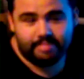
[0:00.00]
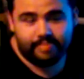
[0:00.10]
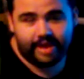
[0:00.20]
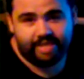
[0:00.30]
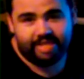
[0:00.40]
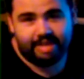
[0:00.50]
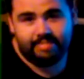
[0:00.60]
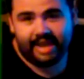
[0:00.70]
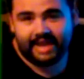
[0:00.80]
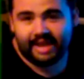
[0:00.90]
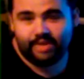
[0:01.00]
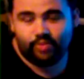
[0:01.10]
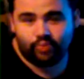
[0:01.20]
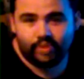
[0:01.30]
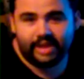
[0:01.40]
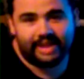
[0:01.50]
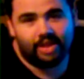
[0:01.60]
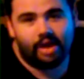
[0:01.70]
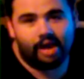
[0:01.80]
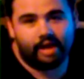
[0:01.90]
but they make it really
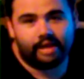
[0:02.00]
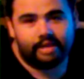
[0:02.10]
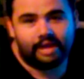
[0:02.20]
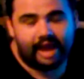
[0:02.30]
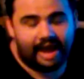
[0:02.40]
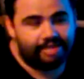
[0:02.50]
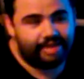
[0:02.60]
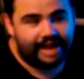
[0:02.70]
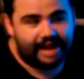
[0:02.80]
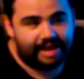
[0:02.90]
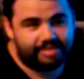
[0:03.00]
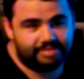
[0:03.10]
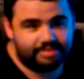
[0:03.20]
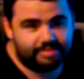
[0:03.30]
long, and they